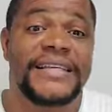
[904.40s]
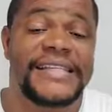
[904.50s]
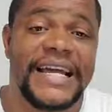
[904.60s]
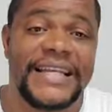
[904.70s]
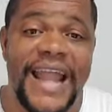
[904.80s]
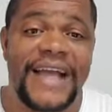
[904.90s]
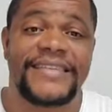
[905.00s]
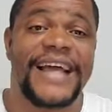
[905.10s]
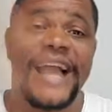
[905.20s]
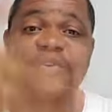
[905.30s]
Sear, the next
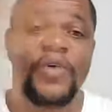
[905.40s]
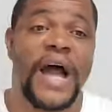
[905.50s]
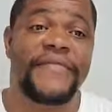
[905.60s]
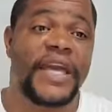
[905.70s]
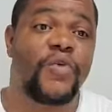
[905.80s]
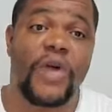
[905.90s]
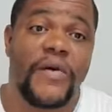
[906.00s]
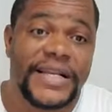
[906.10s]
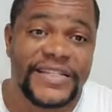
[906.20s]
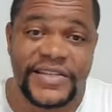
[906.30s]
time you have
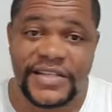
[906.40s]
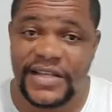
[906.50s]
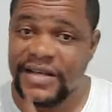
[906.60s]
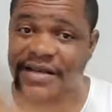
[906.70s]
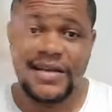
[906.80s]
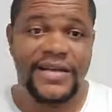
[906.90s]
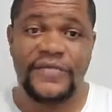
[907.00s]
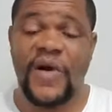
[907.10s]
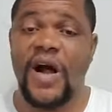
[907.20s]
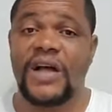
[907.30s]
inquiries
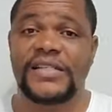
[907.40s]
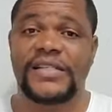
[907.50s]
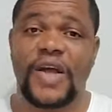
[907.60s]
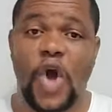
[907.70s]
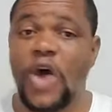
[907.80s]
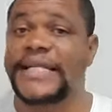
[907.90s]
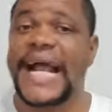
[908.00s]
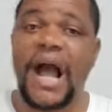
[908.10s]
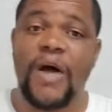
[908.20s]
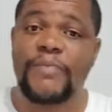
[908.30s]
for us,
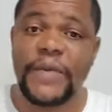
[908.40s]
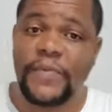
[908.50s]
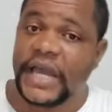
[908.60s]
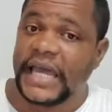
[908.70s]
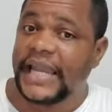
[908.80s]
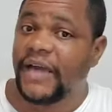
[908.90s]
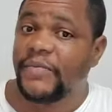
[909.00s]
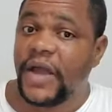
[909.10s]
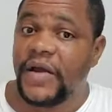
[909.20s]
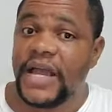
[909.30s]
contact our people in
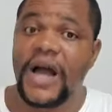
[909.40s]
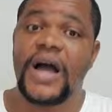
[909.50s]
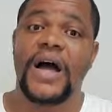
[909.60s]
Liberia